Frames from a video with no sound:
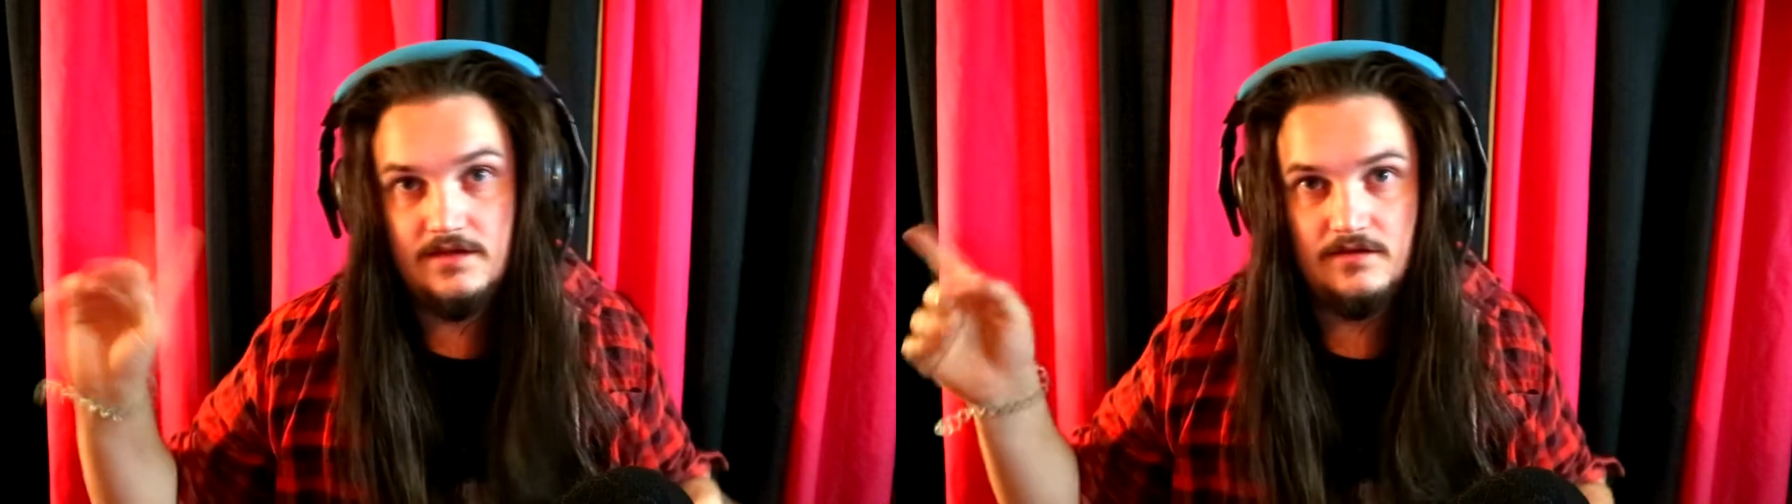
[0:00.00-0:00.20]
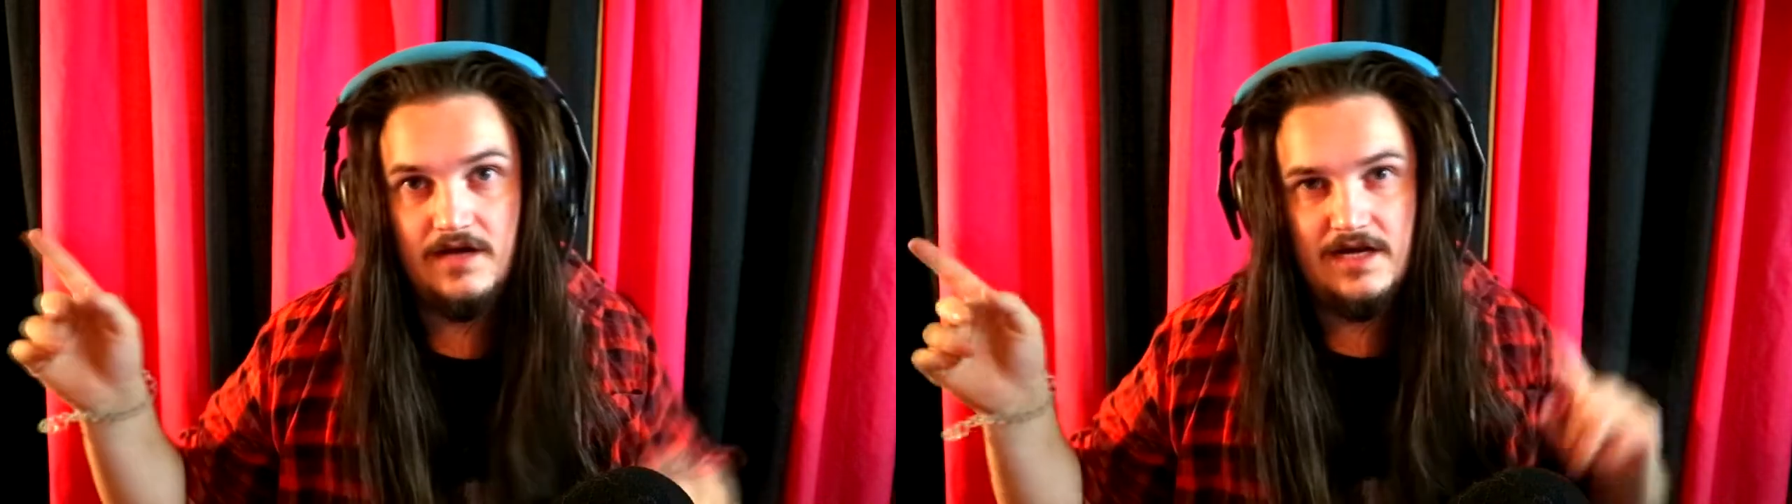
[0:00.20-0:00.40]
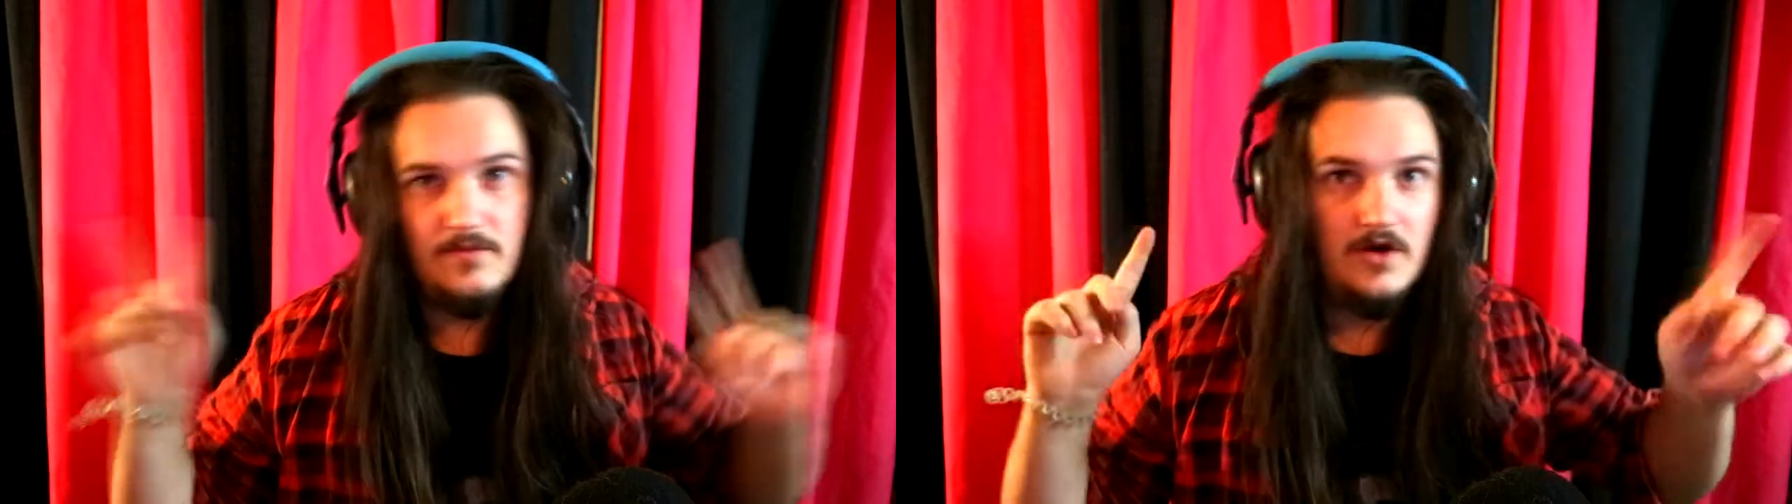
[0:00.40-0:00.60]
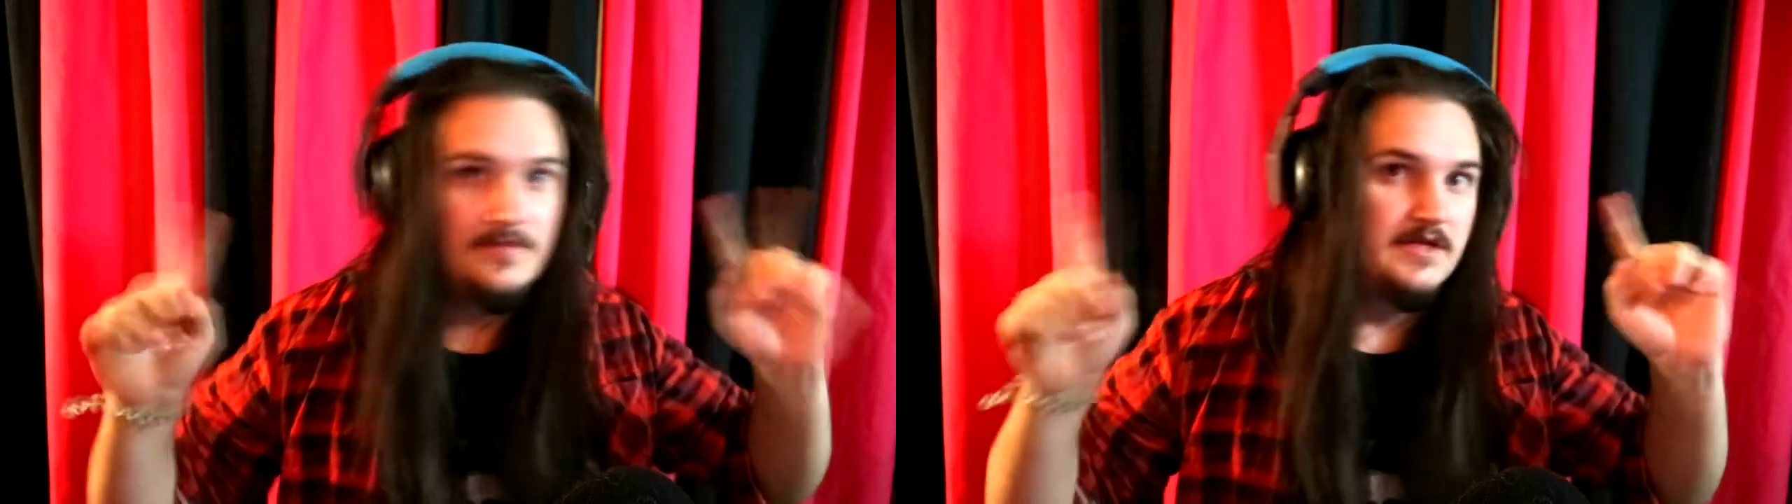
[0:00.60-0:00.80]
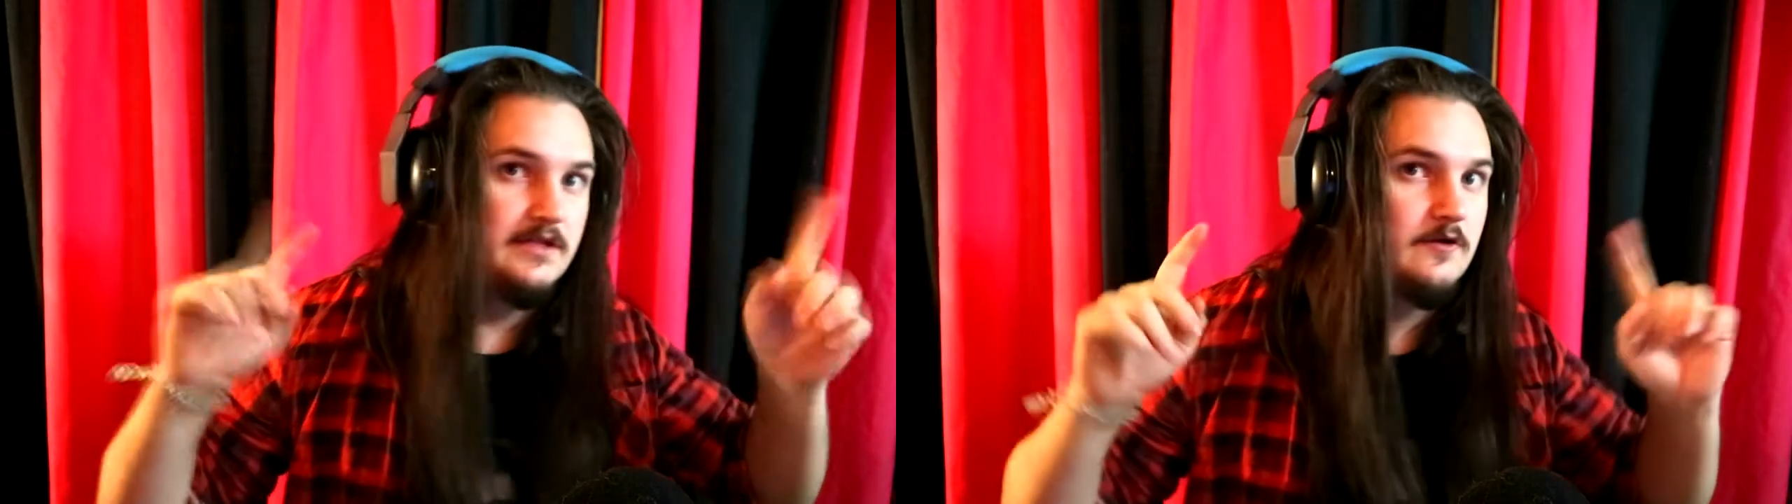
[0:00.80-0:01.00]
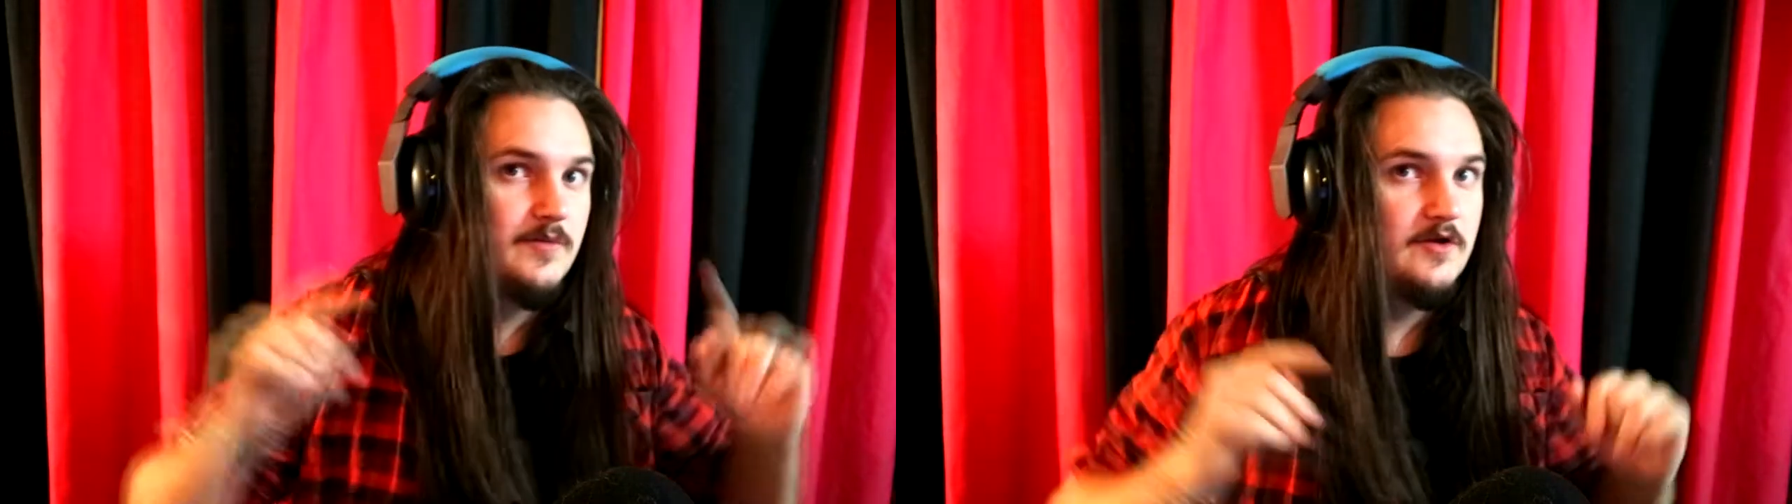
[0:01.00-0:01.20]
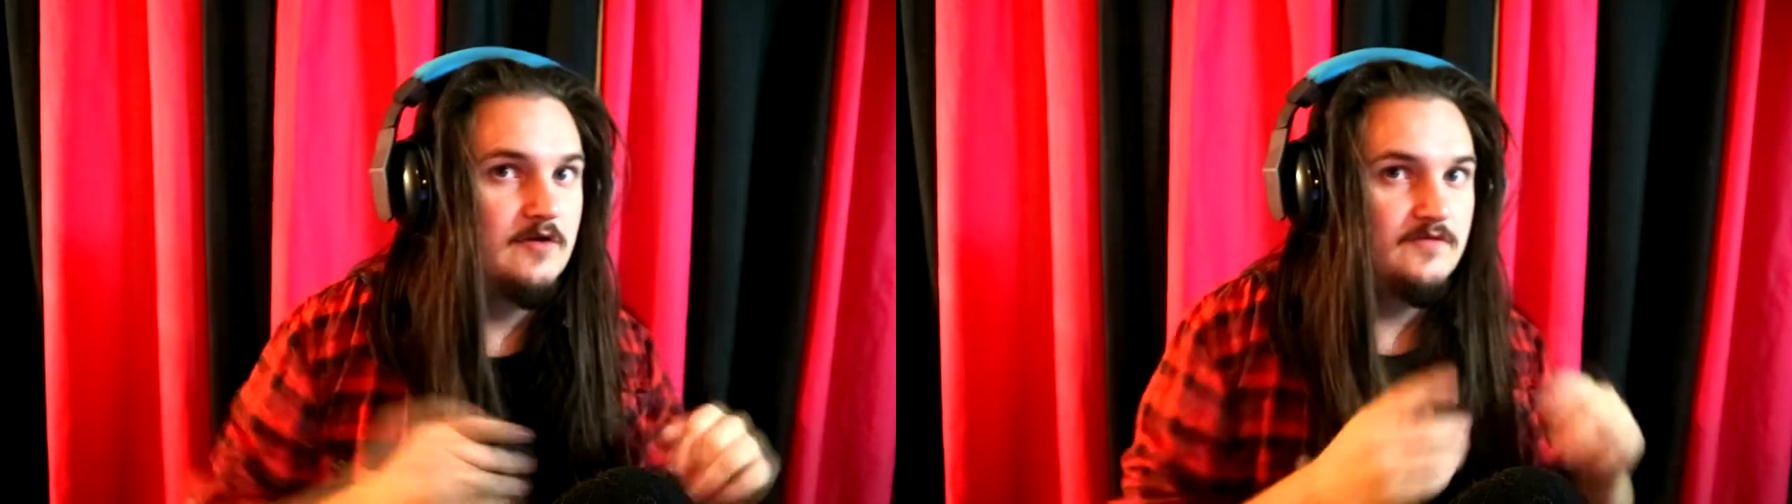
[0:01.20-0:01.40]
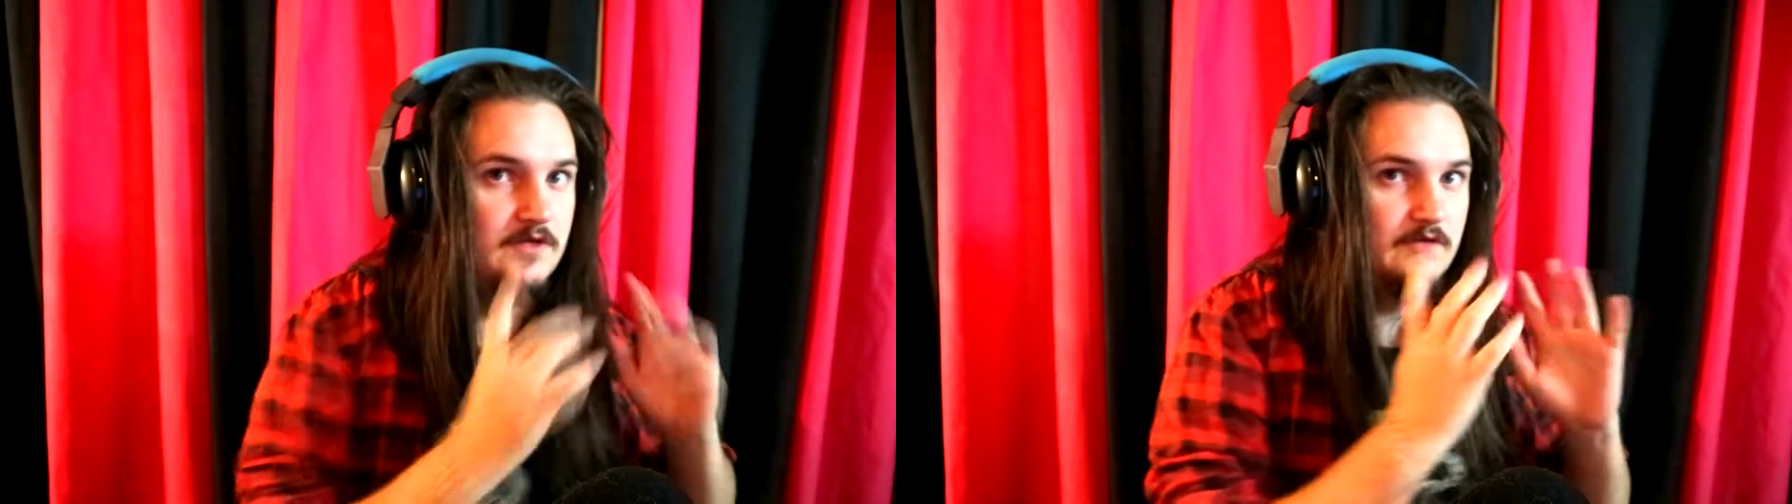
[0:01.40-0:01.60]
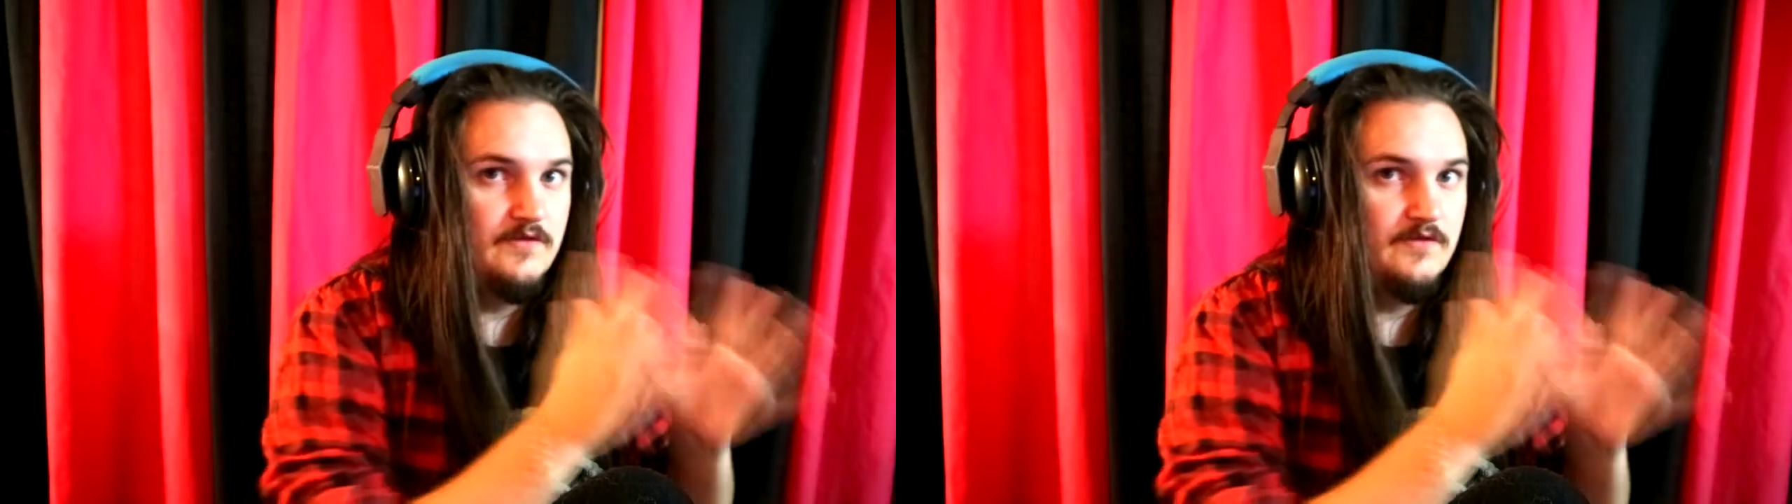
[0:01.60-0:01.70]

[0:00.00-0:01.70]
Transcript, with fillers: The lighting might be a little bit off, like